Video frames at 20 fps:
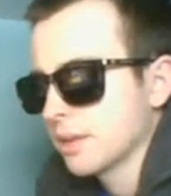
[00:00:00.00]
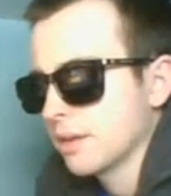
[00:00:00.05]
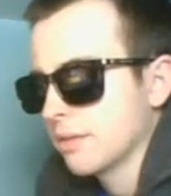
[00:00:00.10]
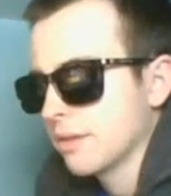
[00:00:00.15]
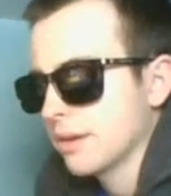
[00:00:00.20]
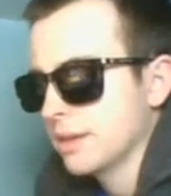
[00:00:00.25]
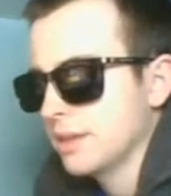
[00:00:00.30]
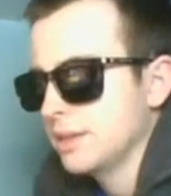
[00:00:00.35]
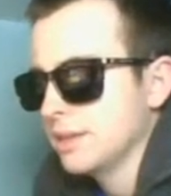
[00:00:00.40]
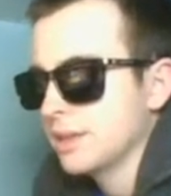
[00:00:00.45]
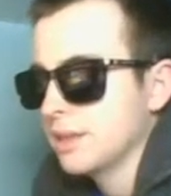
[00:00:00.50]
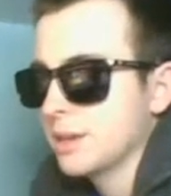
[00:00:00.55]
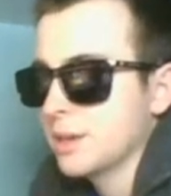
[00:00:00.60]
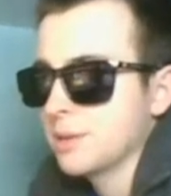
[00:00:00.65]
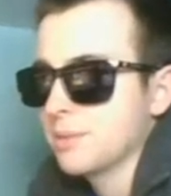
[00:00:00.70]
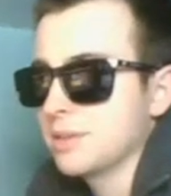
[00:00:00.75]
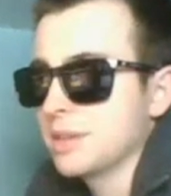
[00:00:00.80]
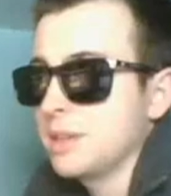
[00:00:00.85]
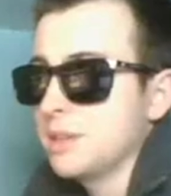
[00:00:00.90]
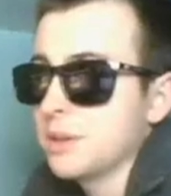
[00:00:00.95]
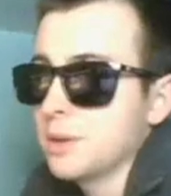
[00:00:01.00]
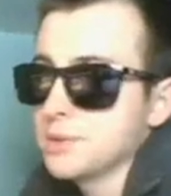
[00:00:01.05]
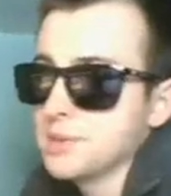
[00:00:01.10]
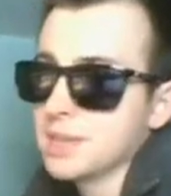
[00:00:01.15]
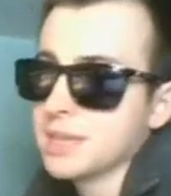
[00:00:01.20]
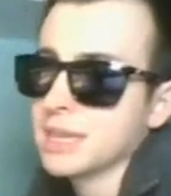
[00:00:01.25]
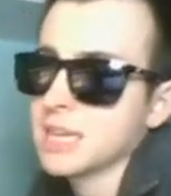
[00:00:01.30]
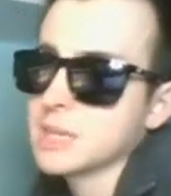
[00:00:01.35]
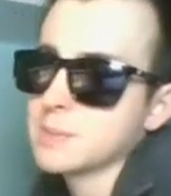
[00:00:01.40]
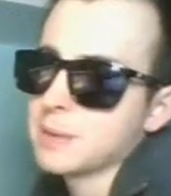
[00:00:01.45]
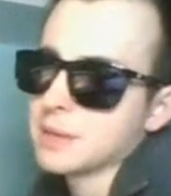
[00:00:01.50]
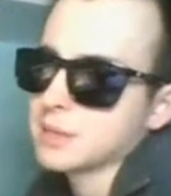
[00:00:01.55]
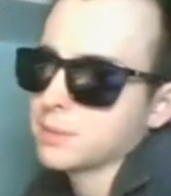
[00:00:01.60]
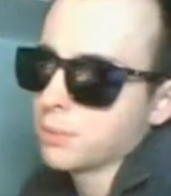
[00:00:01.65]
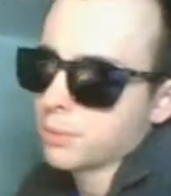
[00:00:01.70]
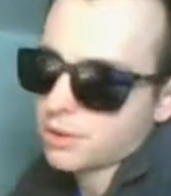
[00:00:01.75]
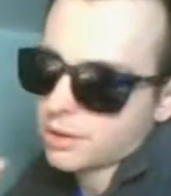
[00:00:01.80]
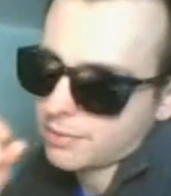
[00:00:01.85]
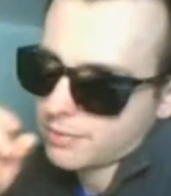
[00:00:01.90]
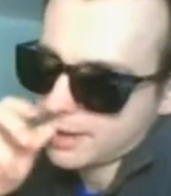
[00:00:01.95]
Right, he knows he can expect a
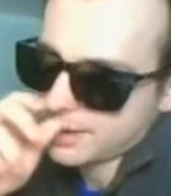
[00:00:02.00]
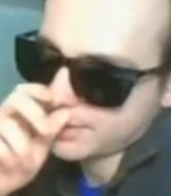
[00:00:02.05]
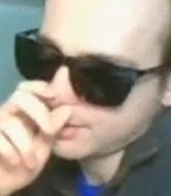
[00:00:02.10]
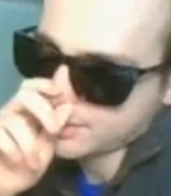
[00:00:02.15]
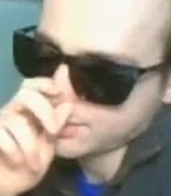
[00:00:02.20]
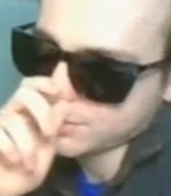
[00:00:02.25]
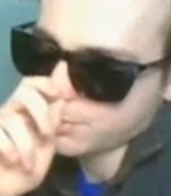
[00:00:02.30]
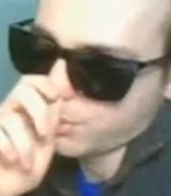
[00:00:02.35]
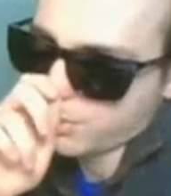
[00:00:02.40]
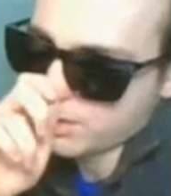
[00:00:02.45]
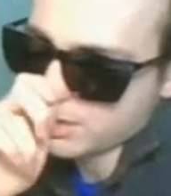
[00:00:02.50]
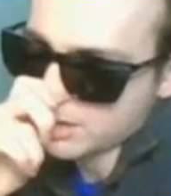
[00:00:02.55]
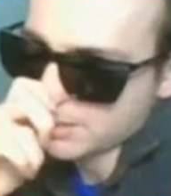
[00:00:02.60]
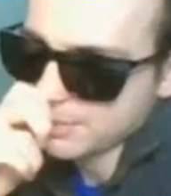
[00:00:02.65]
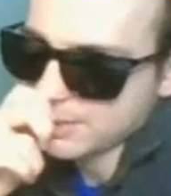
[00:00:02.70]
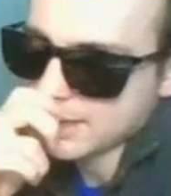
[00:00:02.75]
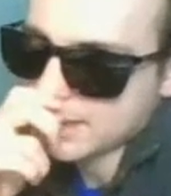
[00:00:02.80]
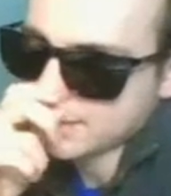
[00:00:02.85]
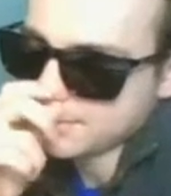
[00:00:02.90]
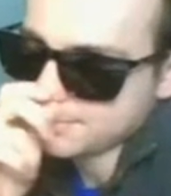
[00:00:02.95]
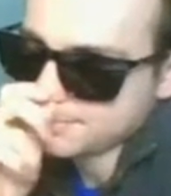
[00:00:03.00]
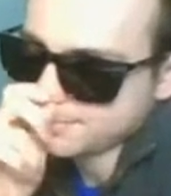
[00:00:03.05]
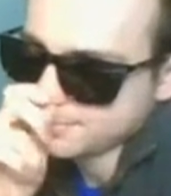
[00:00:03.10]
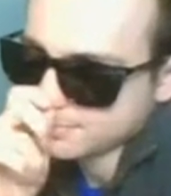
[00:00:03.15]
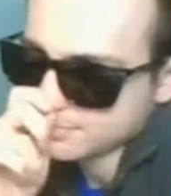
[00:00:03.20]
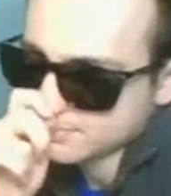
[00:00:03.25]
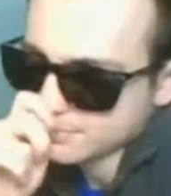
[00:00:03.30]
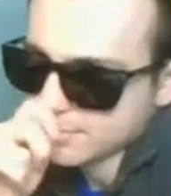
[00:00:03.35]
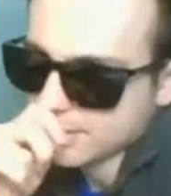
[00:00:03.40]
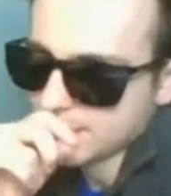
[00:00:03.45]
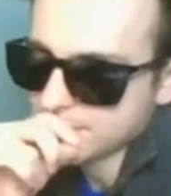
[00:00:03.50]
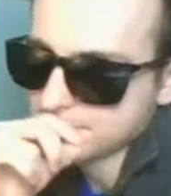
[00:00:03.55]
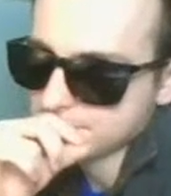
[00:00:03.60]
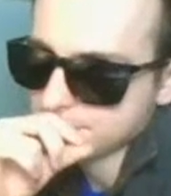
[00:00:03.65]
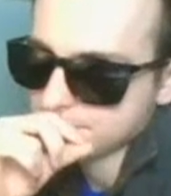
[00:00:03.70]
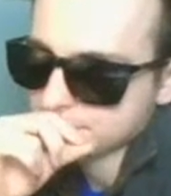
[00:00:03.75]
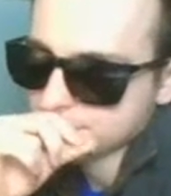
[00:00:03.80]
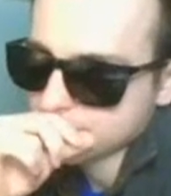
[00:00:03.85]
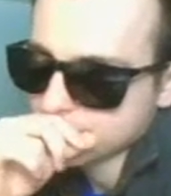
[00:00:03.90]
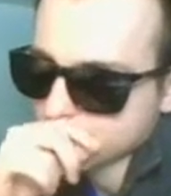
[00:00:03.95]
mortar, right? There's the mortar coming down.
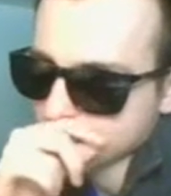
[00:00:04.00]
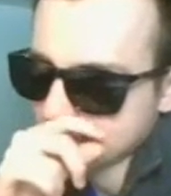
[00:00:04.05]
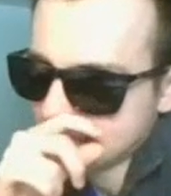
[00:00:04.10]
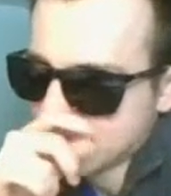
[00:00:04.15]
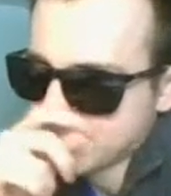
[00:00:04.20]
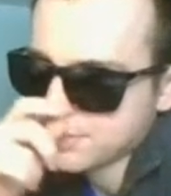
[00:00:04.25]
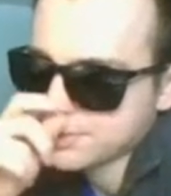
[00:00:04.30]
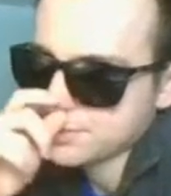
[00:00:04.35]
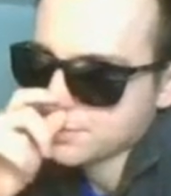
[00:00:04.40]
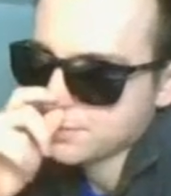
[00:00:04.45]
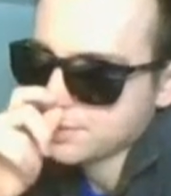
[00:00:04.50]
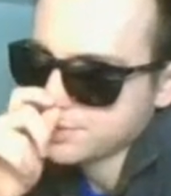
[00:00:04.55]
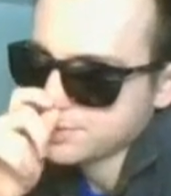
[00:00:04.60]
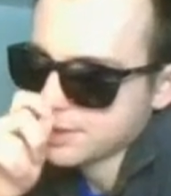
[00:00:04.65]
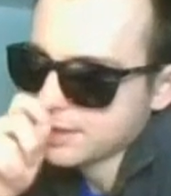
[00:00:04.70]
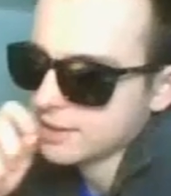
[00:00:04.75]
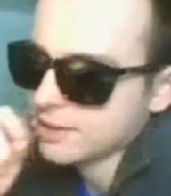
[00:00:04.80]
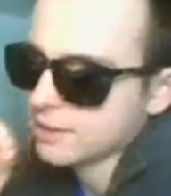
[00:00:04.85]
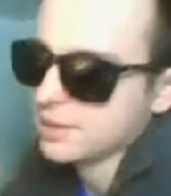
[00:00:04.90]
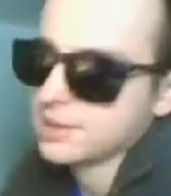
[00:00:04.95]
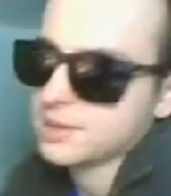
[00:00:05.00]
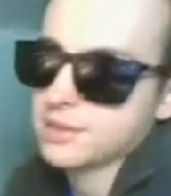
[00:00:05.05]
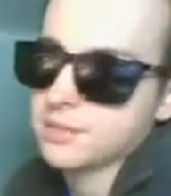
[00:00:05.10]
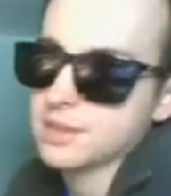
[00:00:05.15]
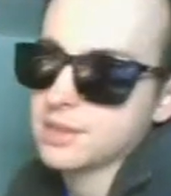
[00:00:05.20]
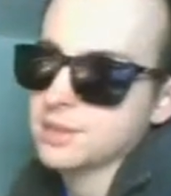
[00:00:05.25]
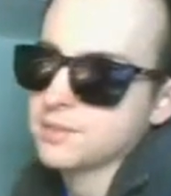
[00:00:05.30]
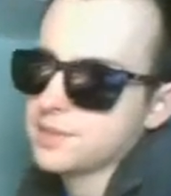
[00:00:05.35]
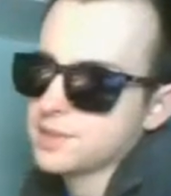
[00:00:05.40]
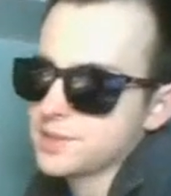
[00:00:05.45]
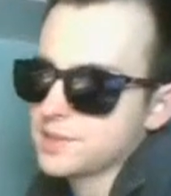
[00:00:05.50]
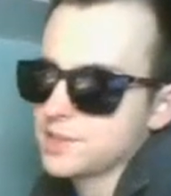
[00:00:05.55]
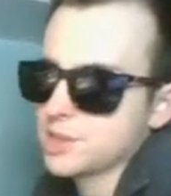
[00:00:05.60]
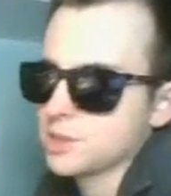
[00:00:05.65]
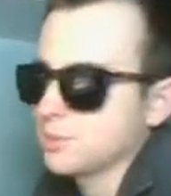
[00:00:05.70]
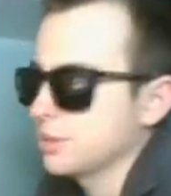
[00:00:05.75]
Nice. Zappy's to reset. Like, this is just a